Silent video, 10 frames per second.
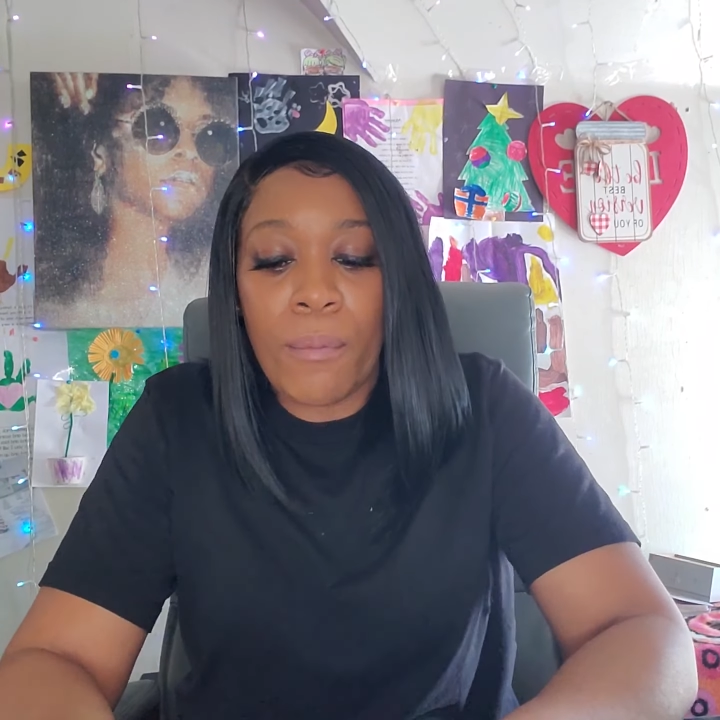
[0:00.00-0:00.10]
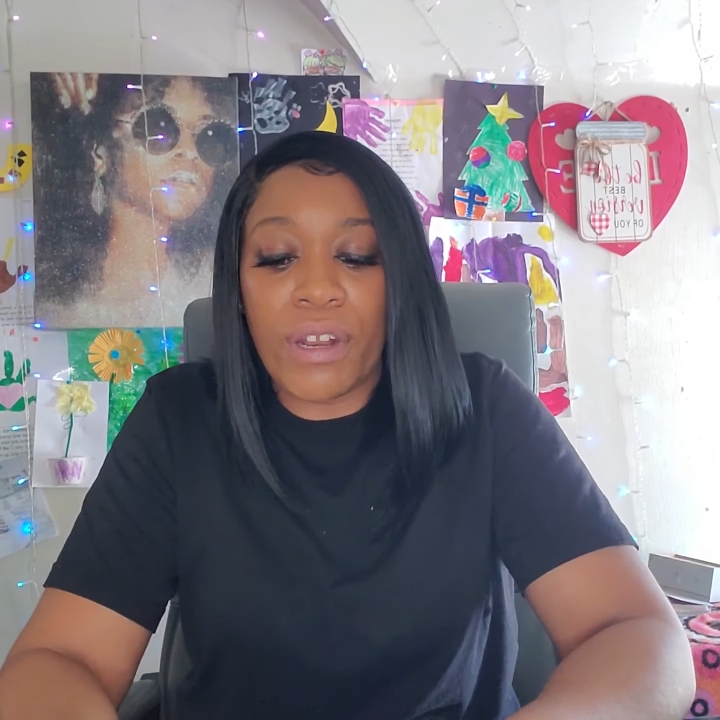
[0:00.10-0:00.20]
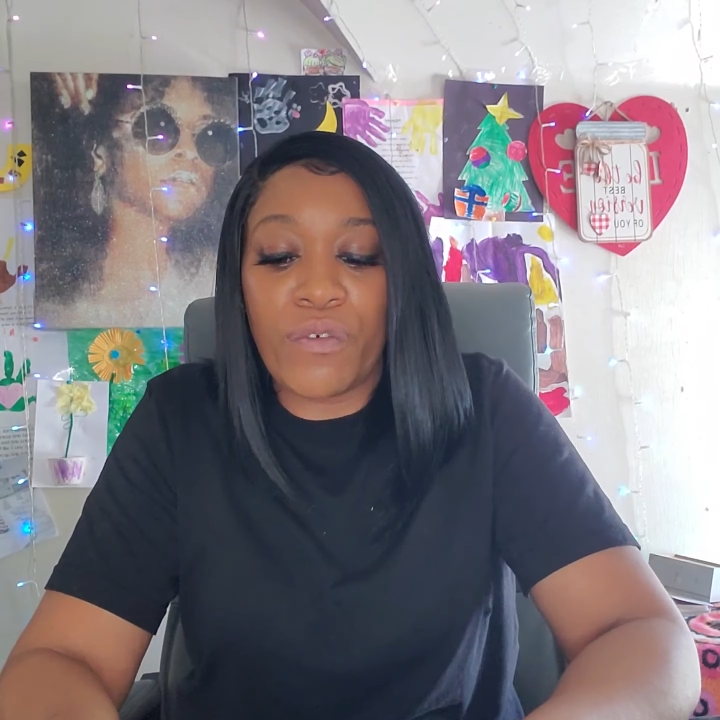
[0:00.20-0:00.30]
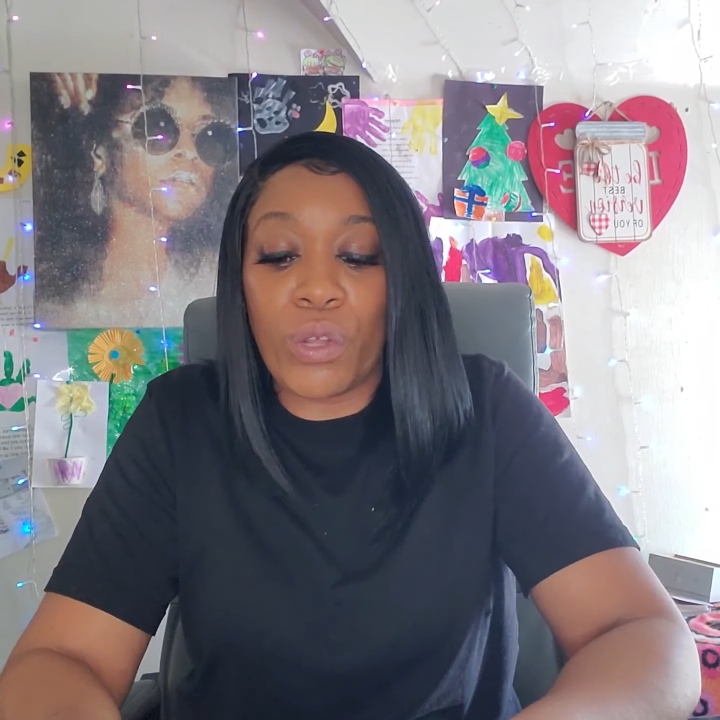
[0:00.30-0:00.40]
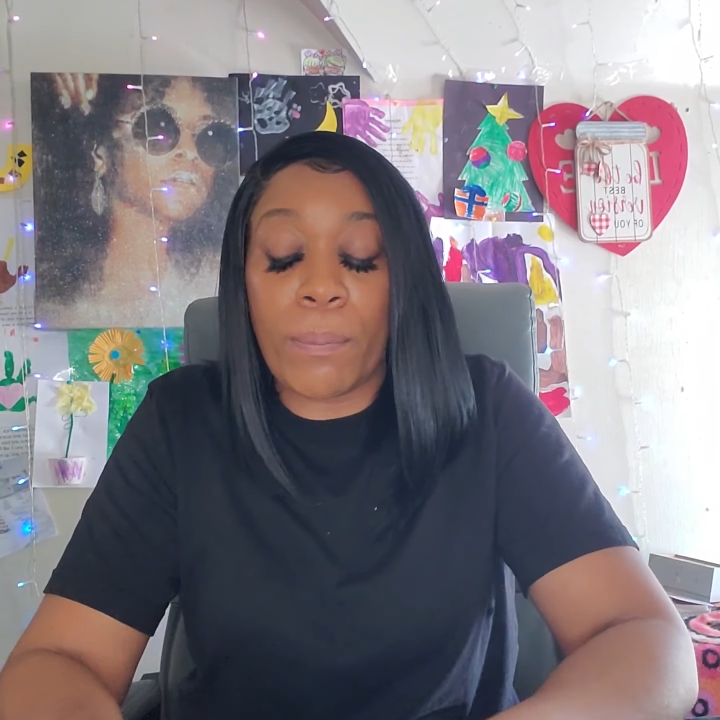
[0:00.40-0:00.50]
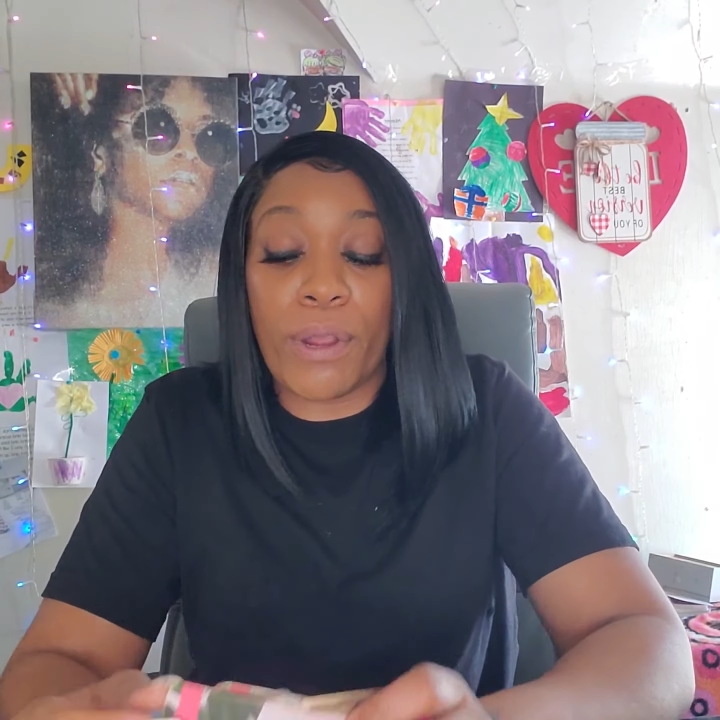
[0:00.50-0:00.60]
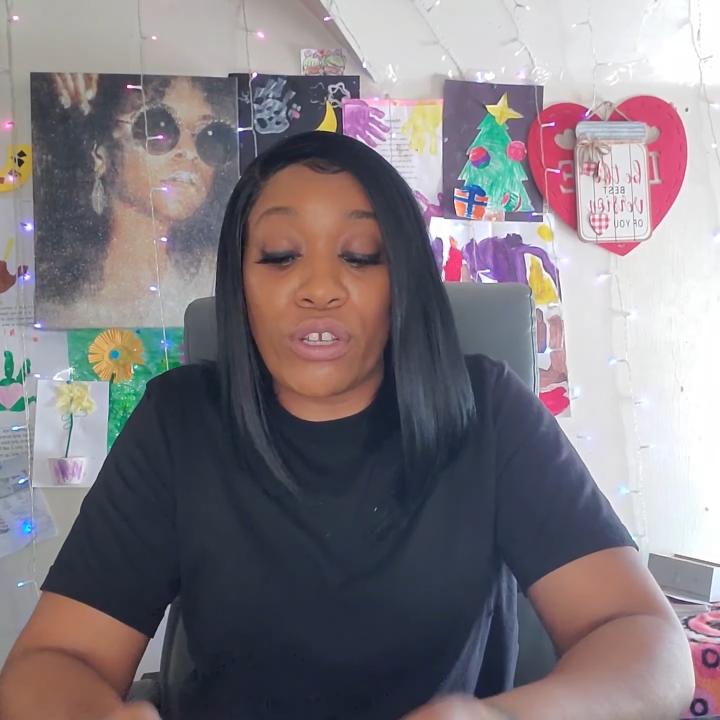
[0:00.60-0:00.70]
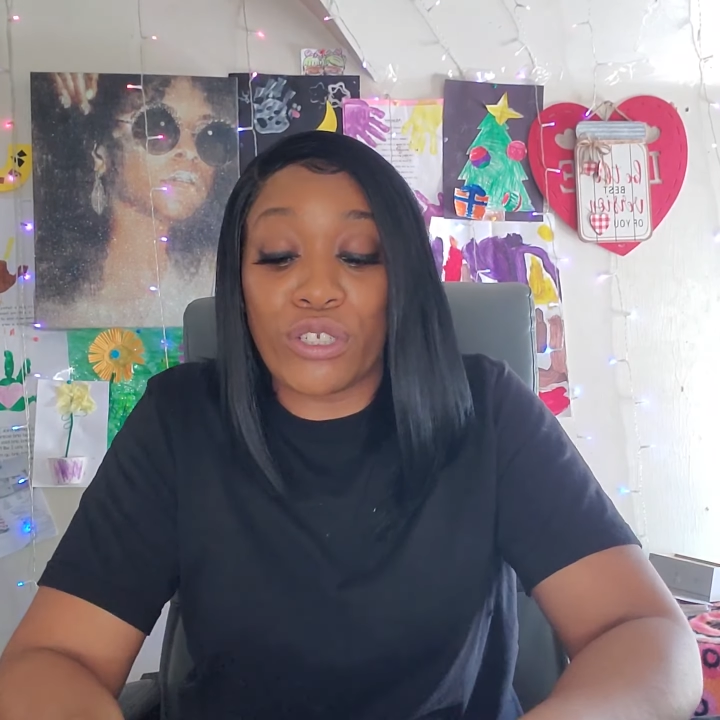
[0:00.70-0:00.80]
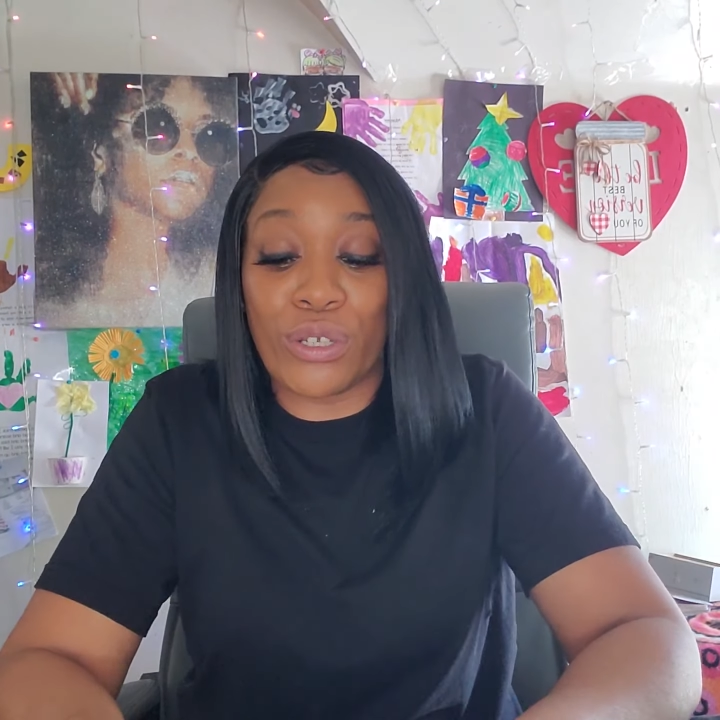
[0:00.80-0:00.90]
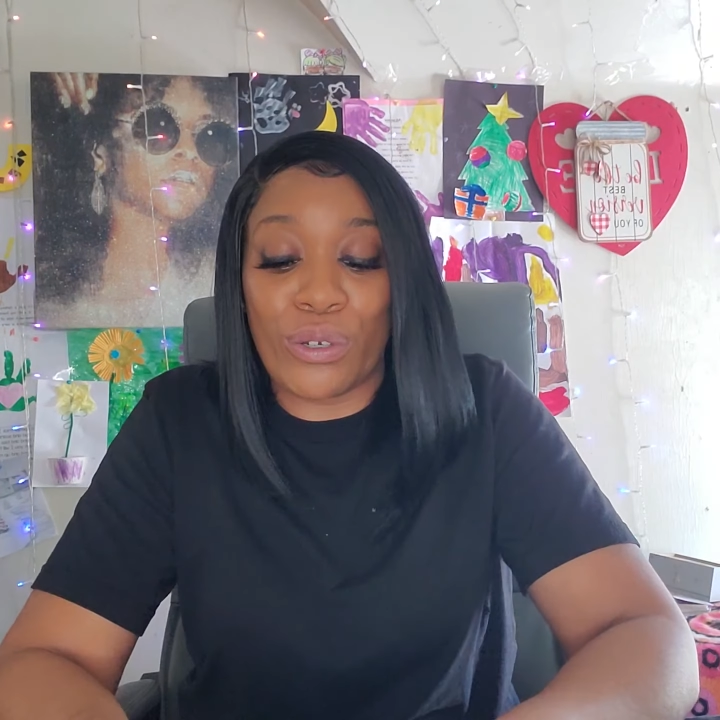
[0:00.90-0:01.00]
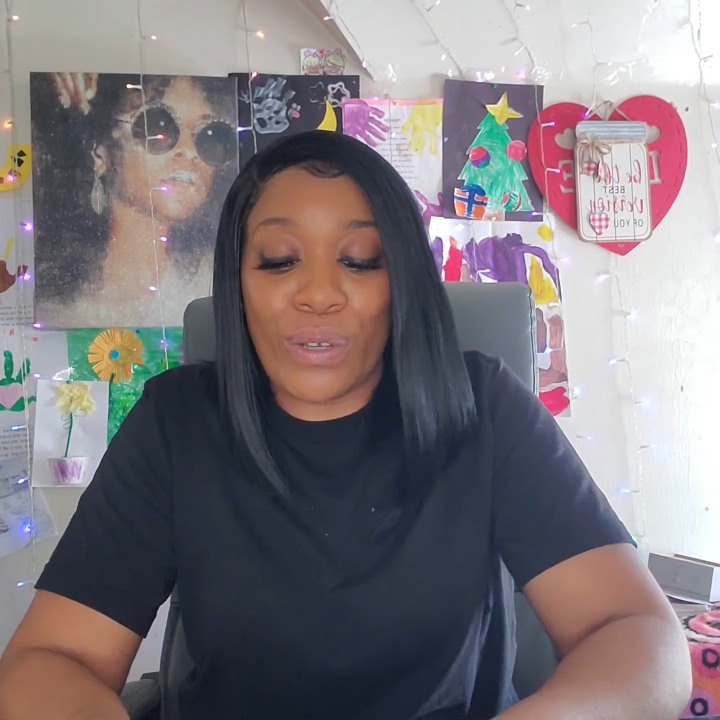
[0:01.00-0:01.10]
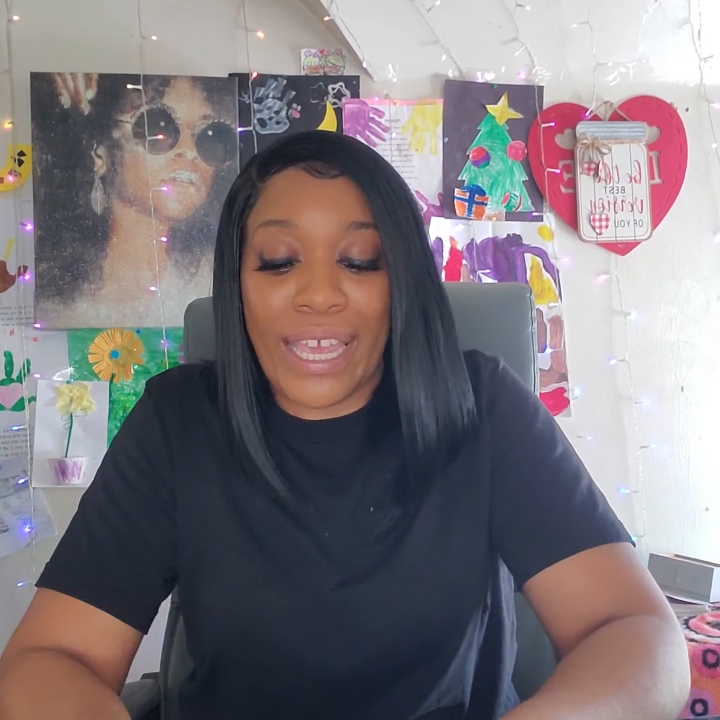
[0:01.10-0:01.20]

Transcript: But if you want a personal